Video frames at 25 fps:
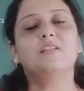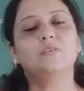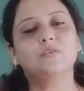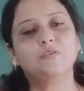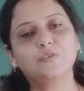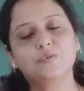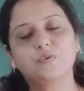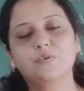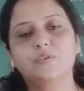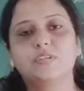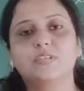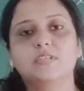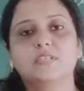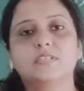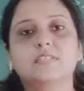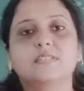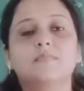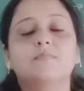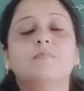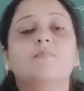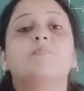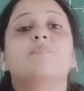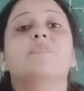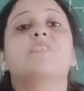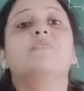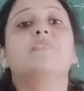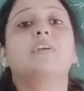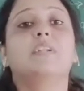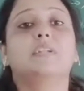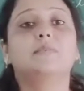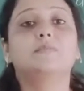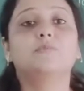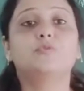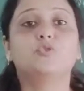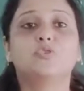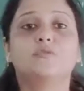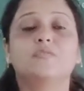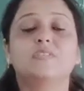Hello students,
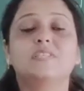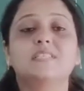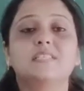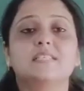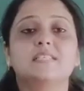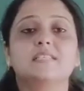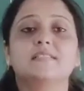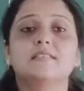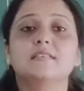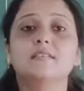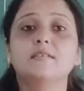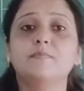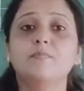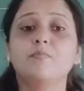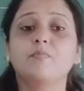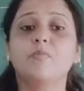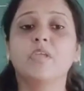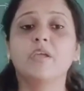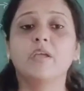welcome to our session,